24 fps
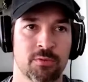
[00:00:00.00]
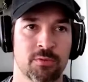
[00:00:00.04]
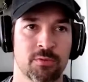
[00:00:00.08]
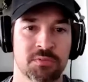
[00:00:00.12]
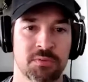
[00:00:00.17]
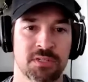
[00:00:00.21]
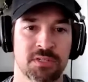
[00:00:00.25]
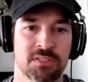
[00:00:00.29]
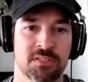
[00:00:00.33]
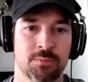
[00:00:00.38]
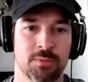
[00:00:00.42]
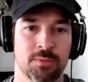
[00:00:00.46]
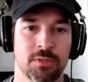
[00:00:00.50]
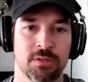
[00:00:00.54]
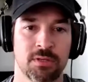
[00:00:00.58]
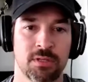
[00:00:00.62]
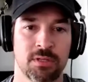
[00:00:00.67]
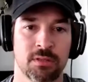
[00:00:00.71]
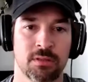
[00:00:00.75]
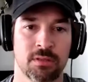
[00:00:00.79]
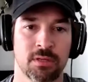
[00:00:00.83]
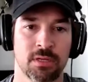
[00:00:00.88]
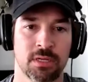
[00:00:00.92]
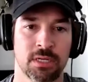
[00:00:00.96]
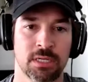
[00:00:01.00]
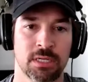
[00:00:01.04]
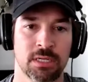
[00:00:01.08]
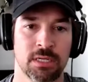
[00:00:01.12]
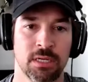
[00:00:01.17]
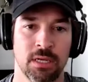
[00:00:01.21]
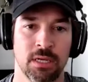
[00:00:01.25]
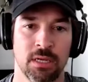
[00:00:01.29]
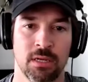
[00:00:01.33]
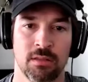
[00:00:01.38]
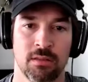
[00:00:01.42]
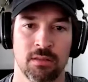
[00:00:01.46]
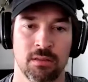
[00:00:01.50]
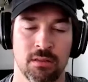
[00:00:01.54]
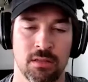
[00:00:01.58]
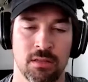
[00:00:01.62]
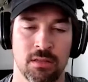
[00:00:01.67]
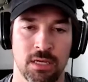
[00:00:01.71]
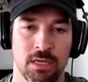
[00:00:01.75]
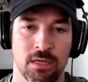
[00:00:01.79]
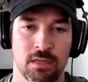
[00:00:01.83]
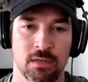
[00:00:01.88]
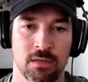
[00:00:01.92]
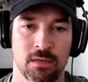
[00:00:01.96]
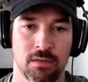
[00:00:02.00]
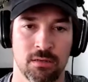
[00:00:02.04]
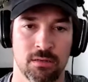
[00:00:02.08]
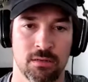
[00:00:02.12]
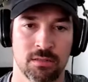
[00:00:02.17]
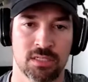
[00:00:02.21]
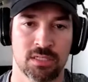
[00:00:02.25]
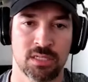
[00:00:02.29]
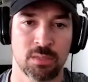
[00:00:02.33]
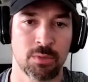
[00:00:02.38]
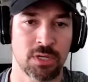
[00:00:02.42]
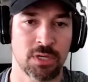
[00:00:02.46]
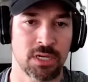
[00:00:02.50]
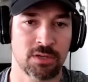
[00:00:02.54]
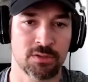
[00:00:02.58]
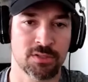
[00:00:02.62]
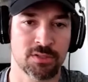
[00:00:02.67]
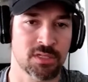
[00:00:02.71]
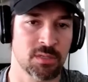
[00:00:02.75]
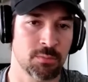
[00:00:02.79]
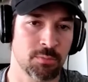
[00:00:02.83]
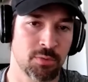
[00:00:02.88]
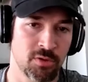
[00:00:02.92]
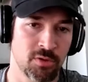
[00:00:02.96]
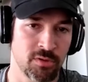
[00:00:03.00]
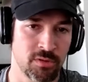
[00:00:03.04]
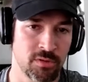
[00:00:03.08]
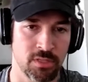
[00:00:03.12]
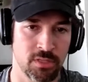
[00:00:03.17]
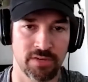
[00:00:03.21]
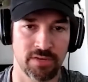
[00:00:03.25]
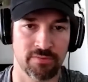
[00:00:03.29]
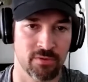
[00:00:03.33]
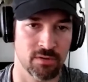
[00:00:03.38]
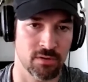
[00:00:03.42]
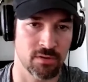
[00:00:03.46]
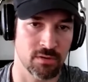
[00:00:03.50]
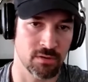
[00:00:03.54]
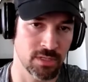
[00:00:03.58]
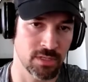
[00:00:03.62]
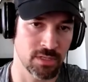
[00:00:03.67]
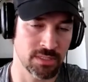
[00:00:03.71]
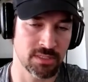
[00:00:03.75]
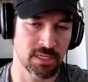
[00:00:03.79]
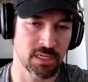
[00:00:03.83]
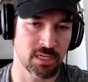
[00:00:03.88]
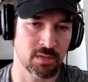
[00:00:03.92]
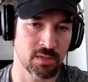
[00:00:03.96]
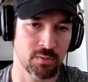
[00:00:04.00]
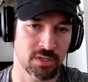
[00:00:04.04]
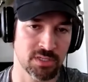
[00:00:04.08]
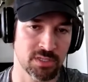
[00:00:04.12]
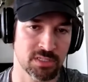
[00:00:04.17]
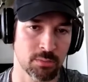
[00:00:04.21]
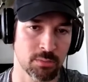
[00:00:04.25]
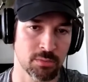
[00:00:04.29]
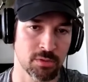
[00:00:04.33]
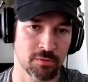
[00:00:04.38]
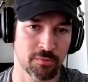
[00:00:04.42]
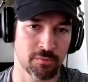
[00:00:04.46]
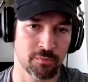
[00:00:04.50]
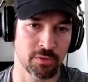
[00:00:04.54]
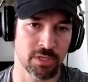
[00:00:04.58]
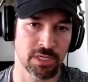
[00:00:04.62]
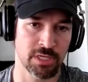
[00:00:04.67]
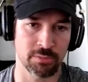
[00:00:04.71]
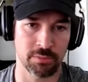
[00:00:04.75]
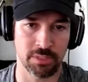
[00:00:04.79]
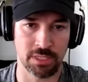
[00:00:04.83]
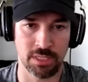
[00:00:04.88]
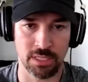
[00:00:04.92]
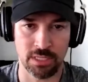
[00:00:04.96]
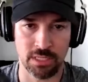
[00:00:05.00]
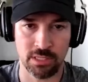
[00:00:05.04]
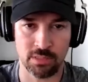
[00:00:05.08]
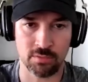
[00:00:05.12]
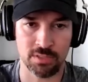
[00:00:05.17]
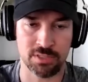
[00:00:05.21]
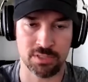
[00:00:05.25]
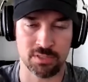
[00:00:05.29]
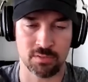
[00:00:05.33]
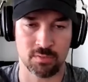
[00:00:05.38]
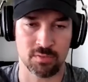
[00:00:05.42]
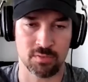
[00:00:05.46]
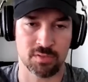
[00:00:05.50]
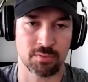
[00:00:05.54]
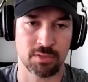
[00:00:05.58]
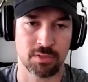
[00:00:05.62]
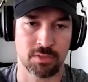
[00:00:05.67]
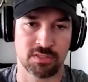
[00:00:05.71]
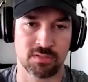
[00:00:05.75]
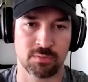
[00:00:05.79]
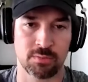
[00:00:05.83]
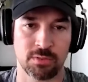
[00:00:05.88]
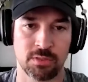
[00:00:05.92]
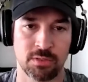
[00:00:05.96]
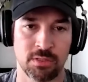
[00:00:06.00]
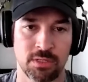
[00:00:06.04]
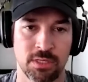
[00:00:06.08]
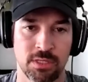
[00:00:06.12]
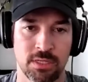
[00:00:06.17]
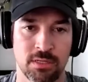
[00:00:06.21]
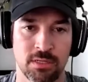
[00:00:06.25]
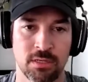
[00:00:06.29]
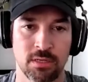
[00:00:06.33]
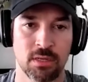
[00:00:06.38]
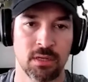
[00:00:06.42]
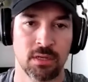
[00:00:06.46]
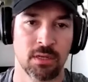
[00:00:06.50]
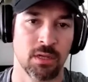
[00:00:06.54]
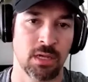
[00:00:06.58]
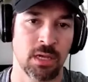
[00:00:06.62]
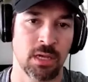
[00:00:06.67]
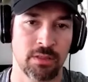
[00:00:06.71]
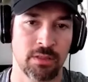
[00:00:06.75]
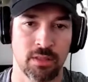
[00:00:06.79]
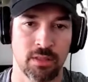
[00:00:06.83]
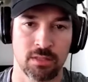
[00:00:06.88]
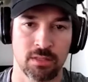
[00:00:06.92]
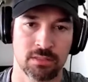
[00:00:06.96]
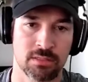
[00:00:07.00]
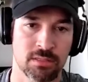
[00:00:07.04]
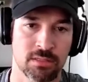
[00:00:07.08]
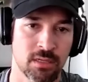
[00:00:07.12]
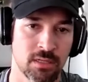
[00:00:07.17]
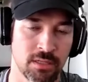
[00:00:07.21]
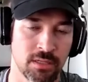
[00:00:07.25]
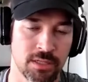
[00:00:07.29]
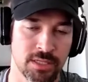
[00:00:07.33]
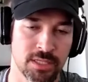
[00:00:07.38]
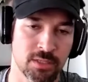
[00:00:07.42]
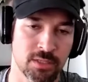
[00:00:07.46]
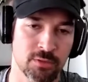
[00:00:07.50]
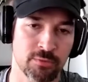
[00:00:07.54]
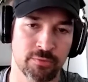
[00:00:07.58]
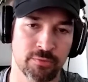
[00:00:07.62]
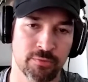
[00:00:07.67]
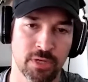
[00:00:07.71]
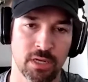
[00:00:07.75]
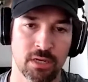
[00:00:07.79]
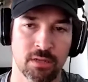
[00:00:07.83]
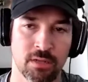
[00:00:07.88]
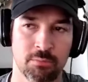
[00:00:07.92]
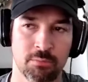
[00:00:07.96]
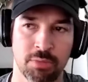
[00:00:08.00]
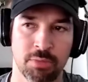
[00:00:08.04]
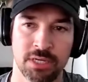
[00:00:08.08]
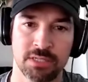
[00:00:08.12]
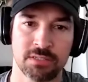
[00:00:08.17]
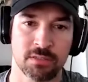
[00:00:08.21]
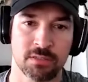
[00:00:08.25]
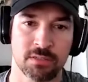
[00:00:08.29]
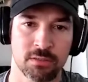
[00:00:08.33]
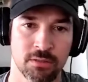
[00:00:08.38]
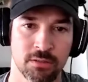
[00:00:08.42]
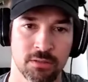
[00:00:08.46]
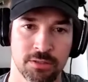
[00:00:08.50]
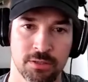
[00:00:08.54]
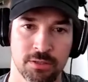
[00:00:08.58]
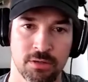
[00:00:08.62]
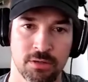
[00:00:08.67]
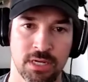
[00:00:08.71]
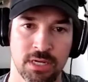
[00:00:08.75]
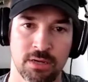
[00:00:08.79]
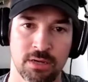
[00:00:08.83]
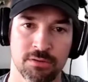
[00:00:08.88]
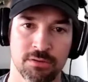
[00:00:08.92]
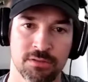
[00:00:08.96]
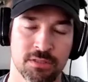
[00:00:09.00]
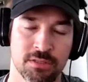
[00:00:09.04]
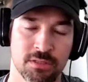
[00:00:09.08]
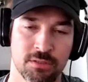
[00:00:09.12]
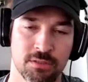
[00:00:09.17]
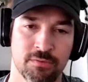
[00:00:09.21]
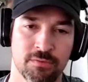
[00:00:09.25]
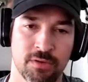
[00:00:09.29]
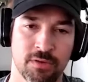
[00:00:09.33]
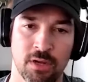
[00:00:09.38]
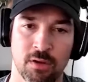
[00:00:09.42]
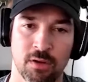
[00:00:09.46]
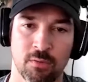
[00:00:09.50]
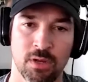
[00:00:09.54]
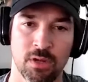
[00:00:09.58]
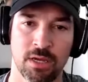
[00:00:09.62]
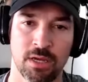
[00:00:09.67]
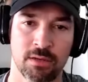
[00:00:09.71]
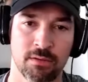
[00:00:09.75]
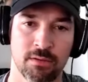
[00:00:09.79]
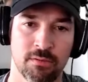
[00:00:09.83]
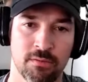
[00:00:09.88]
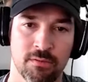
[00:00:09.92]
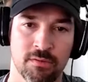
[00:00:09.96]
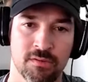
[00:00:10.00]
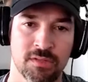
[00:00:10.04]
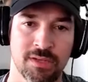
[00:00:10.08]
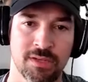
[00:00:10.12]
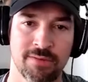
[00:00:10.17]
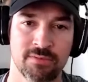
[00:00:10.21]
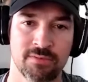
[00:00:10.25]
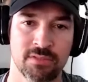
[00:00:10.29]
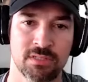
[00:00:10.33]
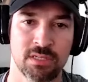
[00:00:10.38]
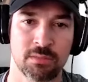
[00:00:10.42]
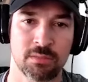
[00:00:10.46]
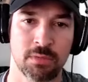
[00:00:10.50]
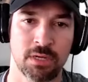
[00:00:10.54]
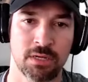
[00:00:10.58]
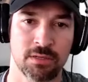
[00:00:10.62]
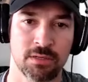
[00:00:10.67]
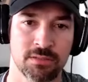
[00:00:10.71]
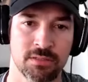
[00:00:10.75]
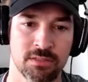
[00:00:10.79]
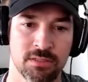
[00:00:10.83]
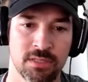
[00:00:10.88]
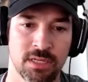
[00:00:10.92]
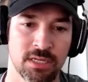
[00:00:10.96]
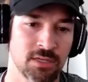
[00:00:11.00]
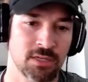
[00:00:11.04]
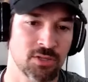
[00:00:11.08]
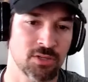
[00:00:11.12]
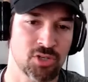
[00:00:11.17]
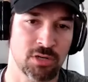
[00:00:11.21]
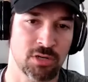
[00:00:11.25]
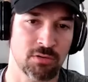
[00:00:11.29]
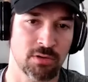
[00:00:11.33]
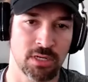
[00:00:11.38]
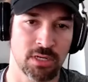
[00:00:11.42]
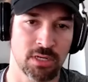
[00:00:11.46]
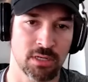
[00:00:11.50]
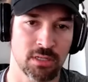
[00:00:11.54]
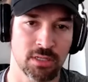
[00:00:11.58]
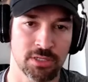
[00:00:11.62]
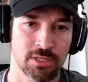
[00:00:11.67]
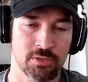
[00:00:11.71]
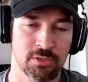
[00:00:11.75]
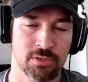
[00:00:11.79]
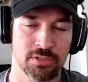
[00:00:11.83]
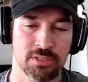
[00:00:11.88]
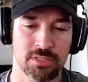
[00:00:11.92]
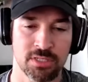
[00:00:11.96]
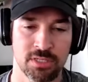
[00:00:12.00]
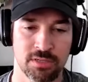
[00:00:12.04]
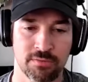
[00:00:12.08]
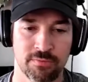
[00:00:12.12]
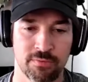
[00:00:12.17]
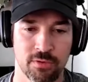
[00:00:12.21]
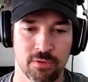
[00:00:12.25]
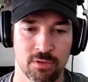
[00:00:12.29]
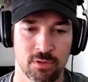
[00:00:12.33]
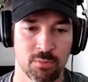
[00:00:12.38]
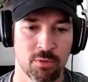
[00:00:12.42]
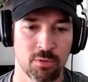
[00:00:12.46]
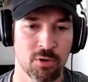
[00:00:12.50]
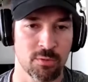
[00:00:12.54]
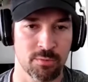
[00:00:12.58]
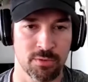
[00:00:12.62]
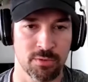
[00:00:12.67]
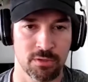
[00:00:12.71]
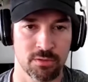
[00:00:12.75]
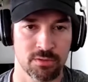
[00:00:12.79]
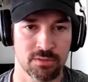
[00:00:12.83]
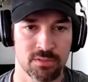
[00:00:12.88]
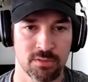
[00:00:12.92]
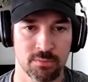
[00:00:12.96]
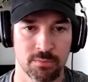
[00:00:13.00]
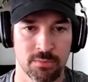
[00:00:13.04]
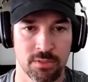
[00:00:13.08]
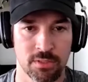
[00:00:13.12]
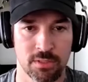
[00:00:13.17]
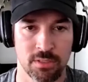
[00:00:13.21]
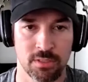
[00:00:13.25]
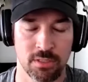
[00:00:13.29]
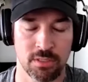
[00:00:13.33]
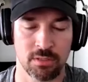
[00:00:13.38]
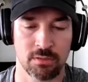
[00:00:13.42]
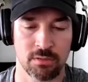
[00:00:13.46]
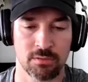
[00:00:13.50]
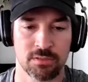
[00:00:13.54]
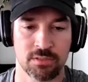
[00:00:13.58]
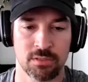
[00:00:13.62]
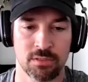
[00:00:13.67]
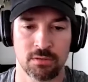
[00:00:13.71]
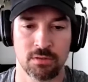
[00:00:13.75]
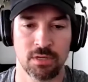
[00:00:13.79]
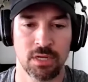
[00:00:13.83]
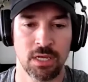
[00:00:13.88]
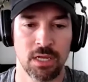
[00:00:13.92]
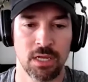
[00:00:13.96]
responsibility thing, then someone else can pull the lever and take away some of your freedom and increase your responsibility. And then suddenly you've got a bicycle in your house that you've got to ride 17 miles a day to generate electricity for your apartment or something, you know? So